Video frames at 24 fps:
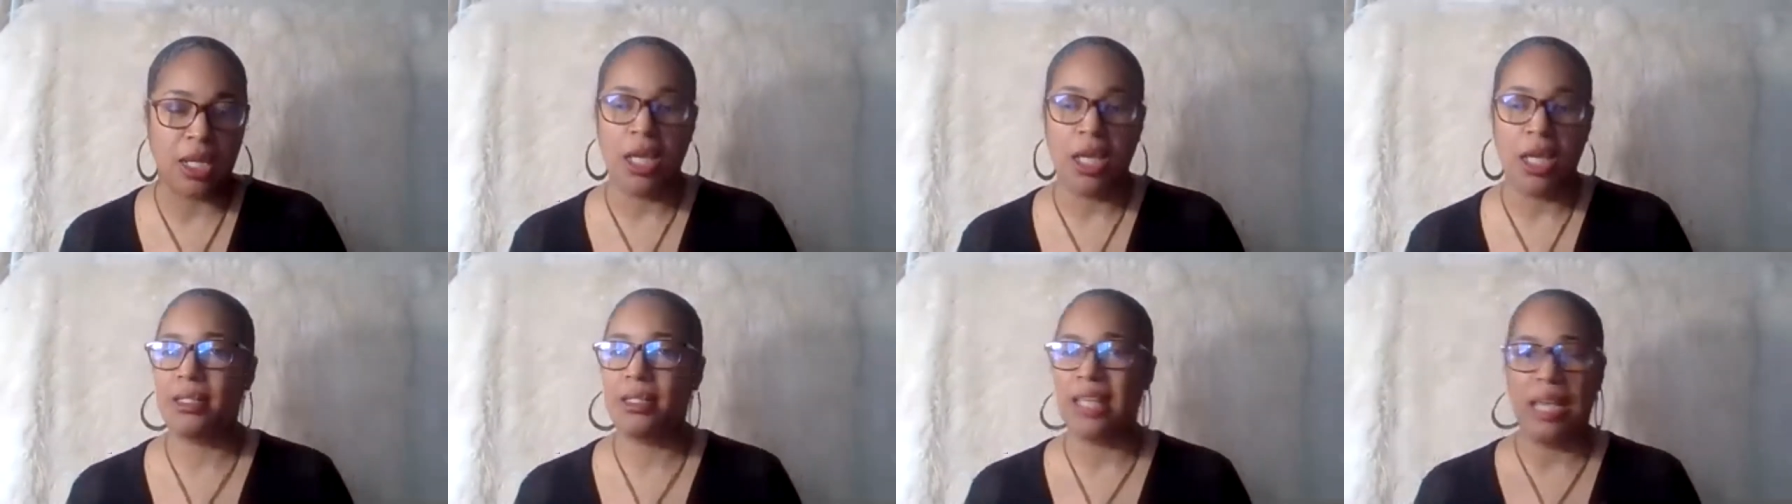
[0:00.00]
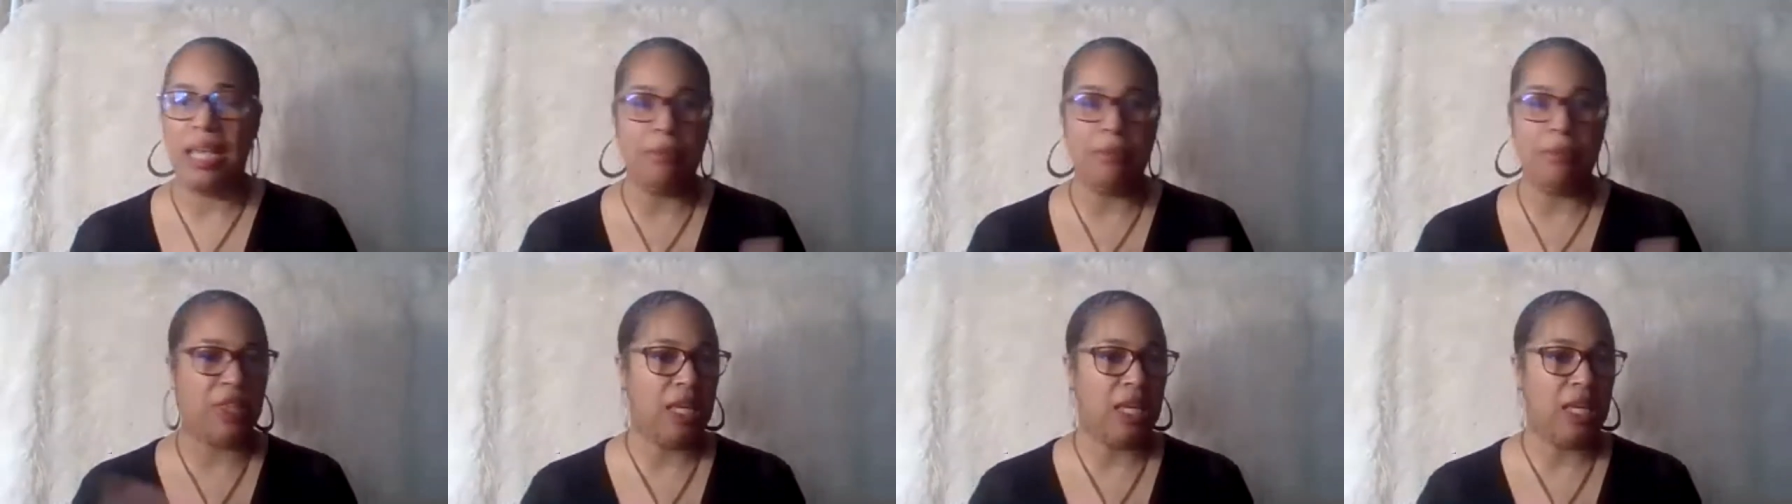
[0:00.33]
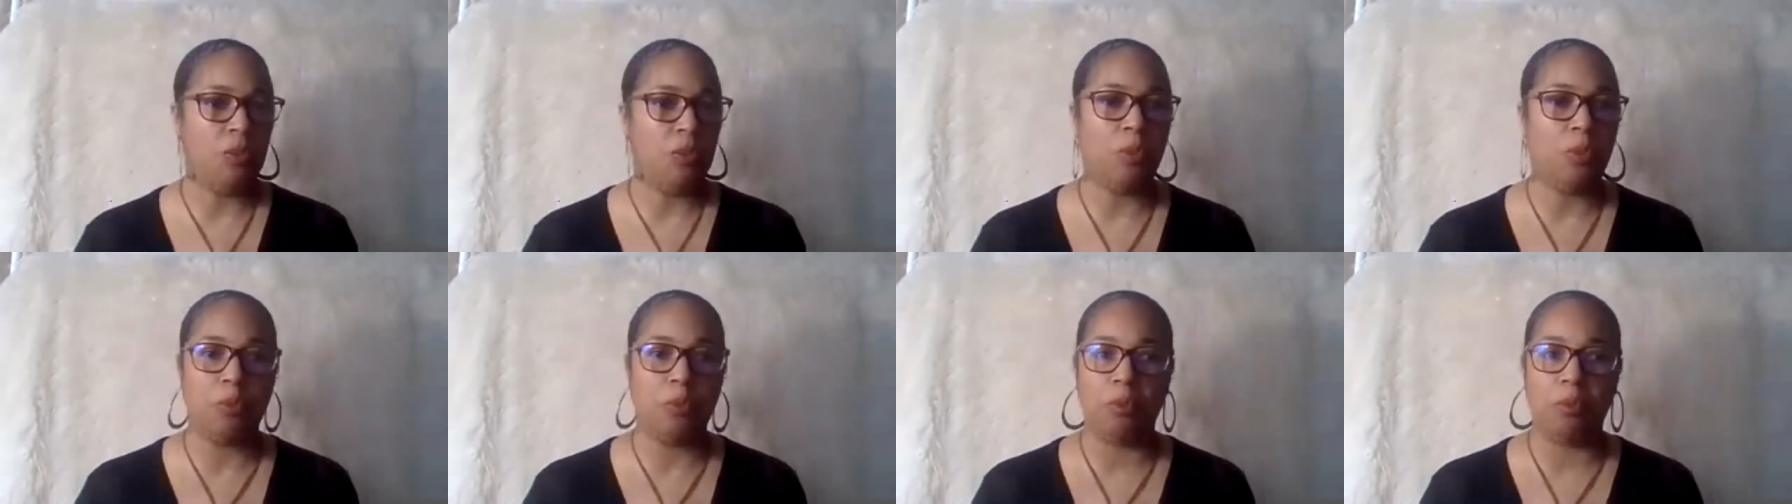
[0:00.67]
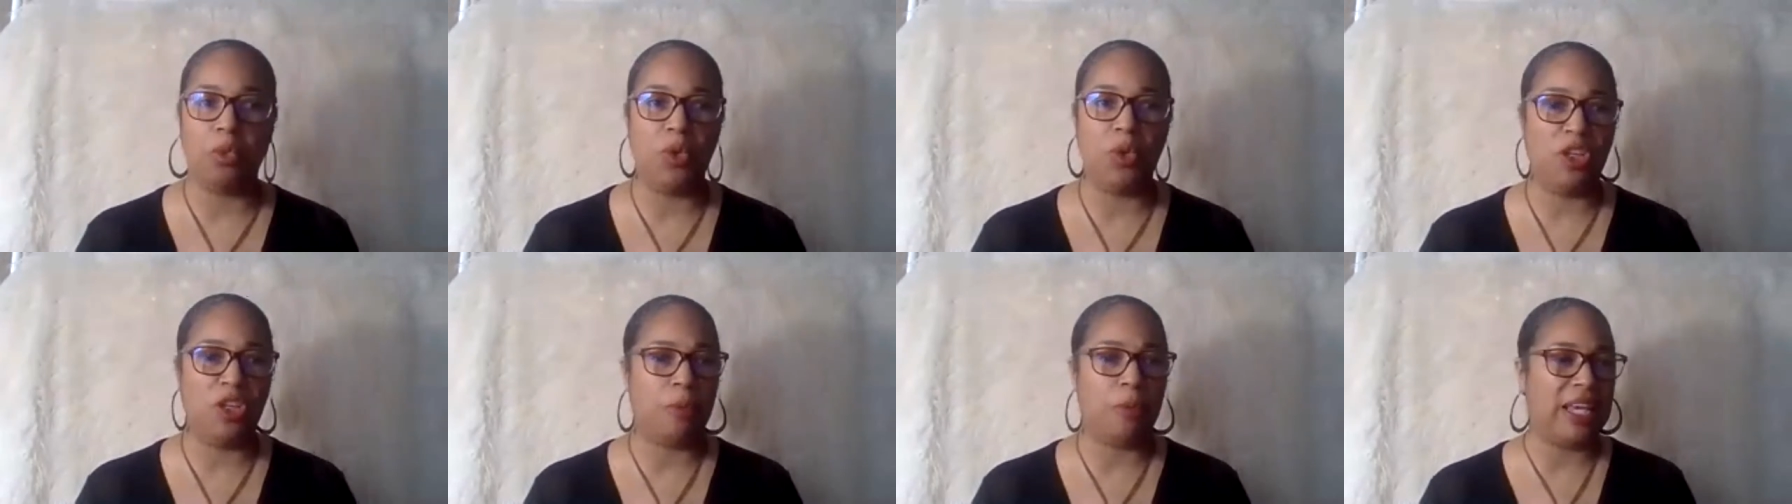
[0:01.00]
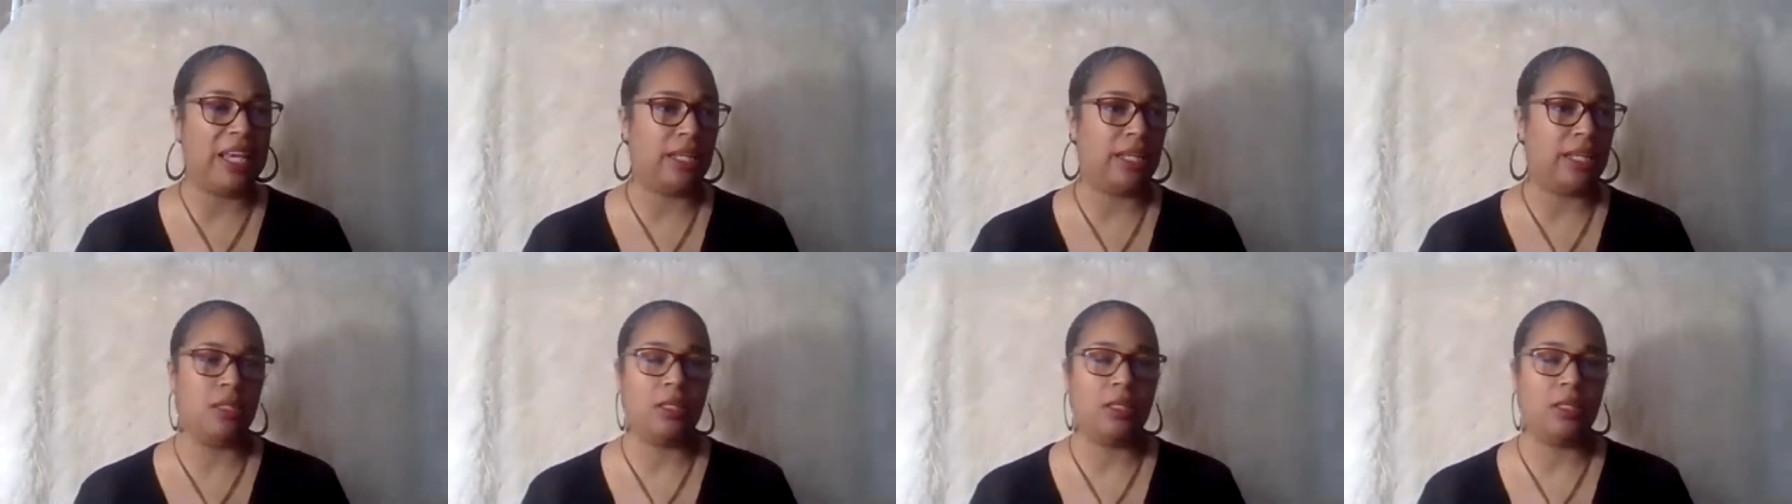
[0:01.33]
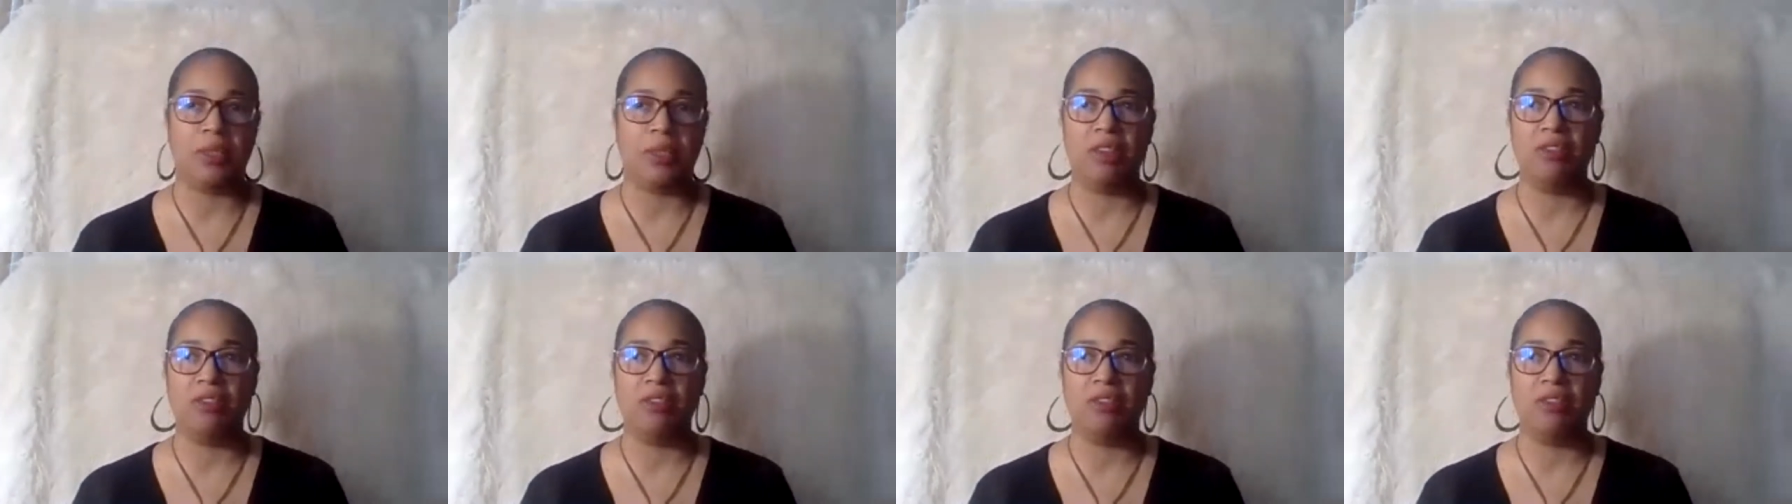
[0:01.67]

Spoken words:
Same thing when you're making something